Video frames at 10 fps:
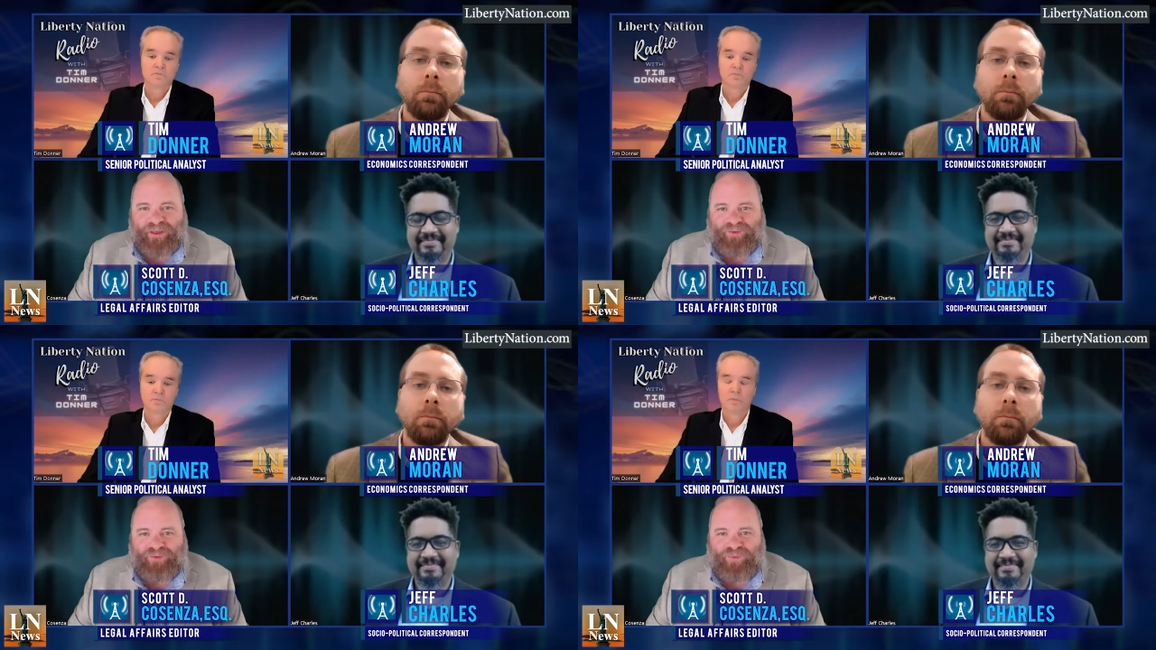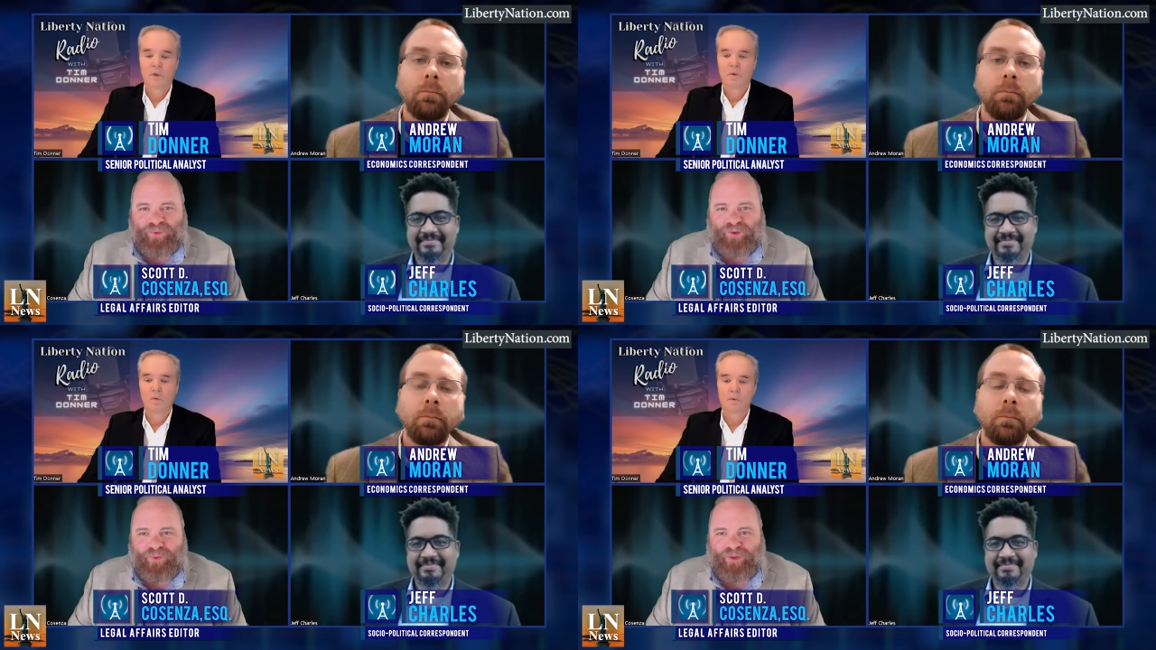Speaker 1: And I just
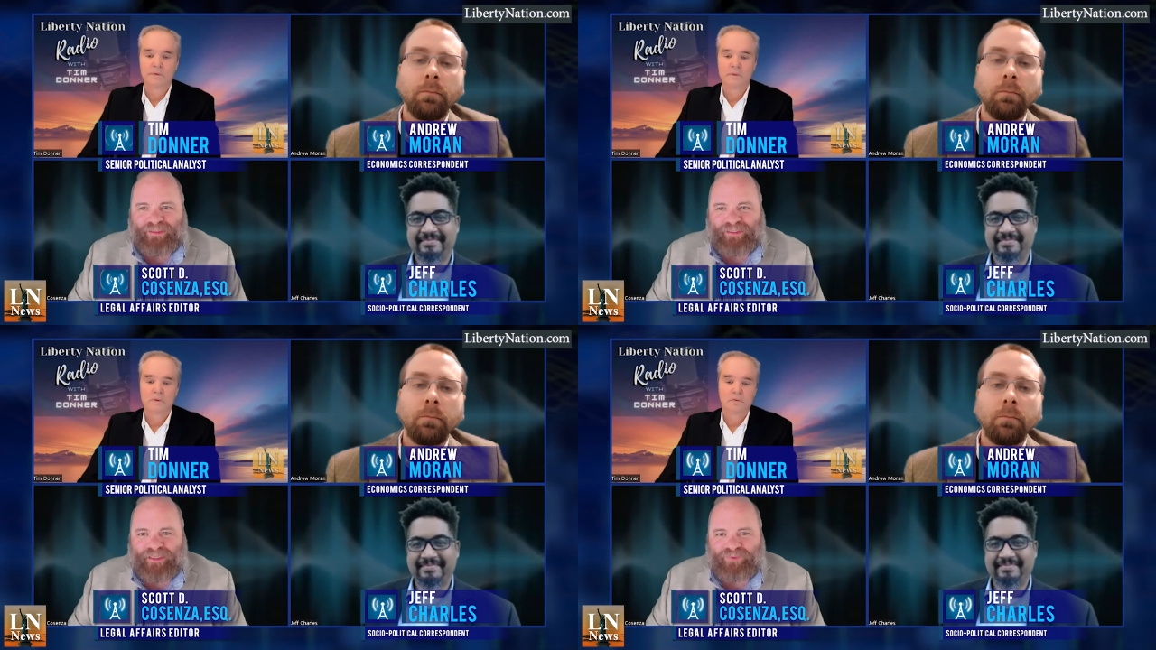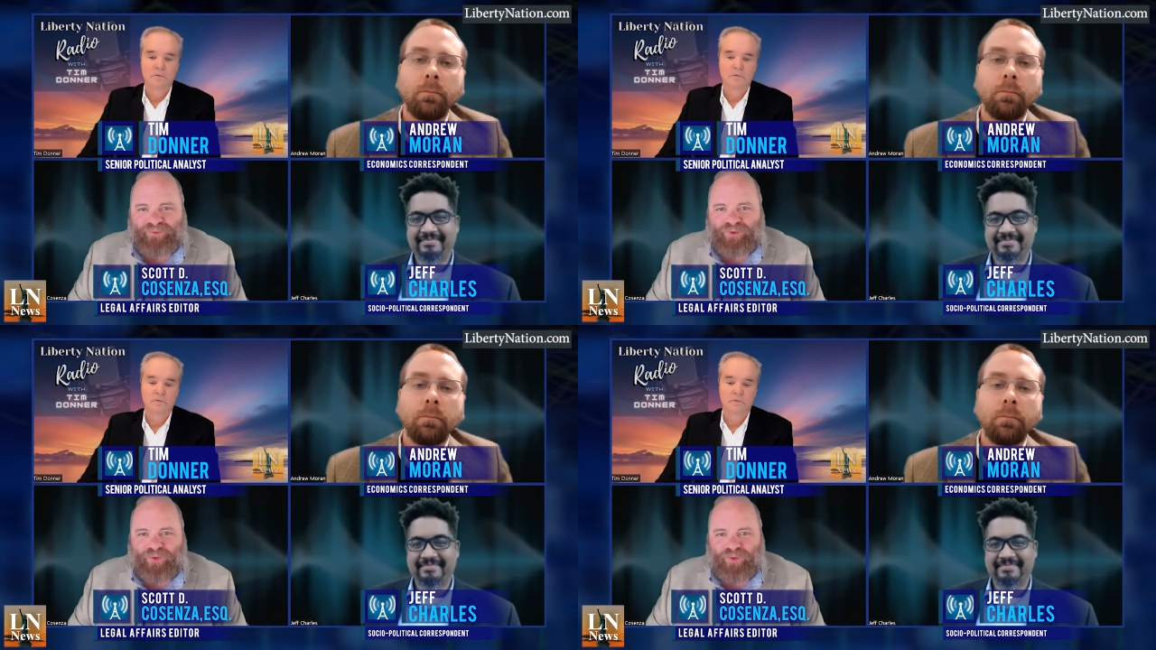want to quickly
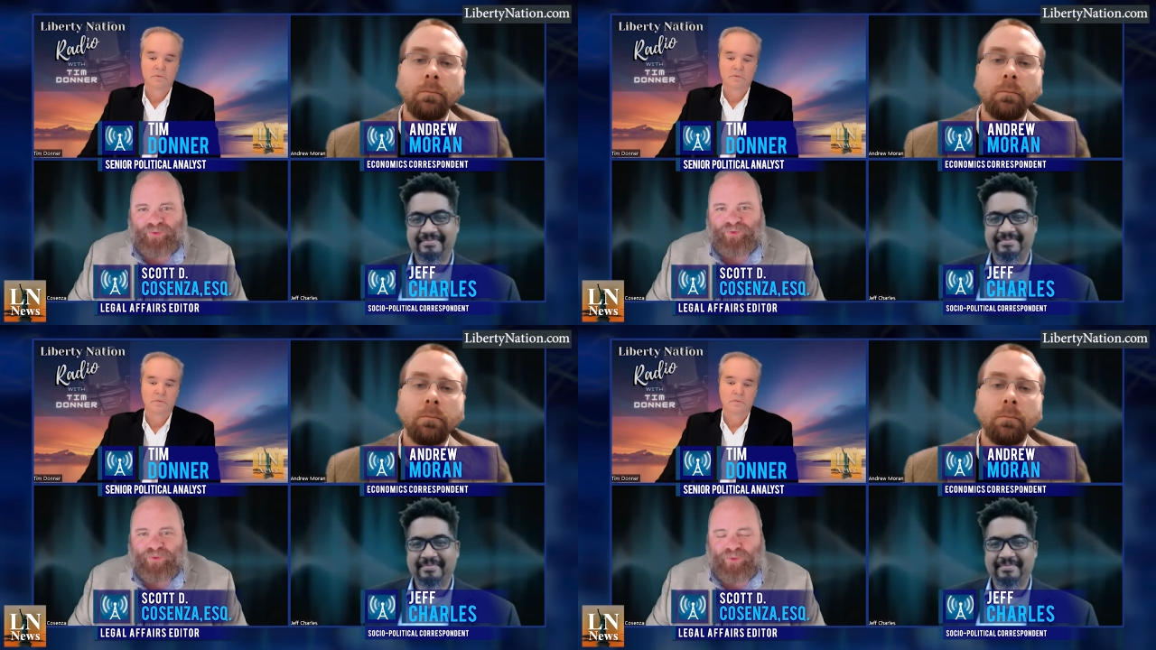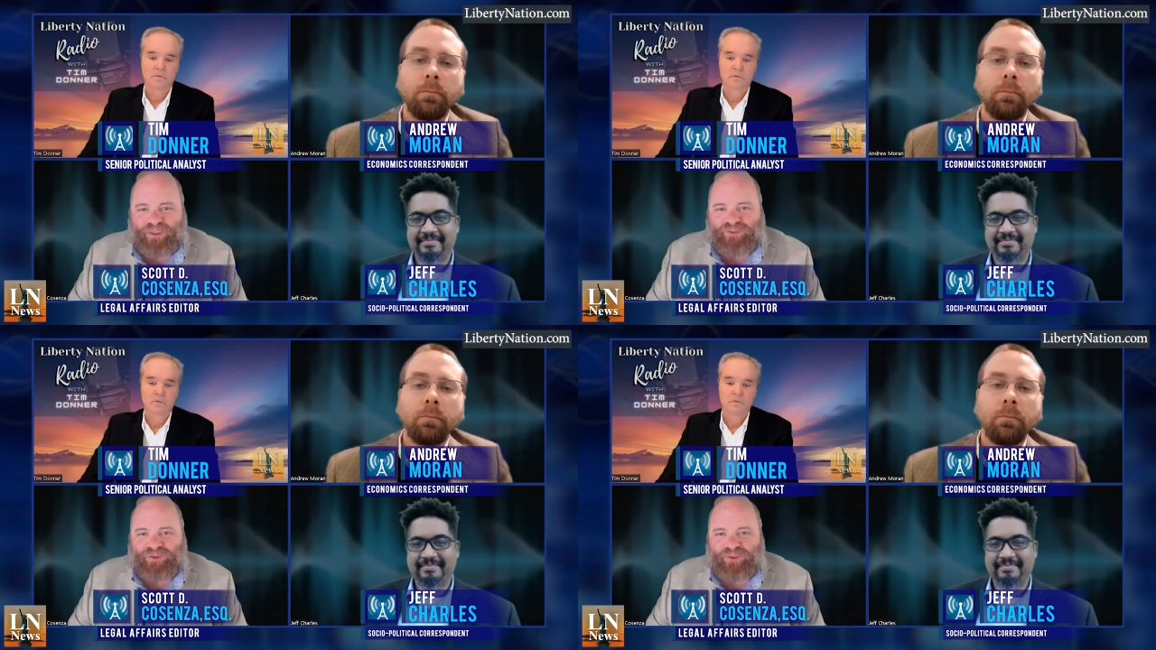answer your original
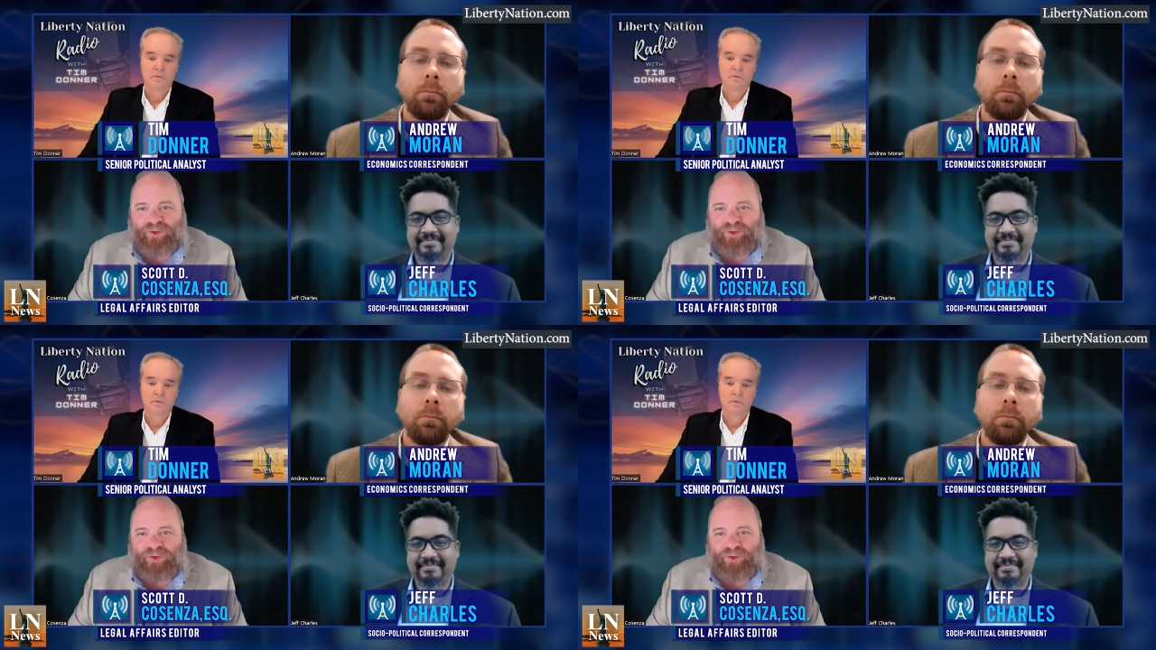question.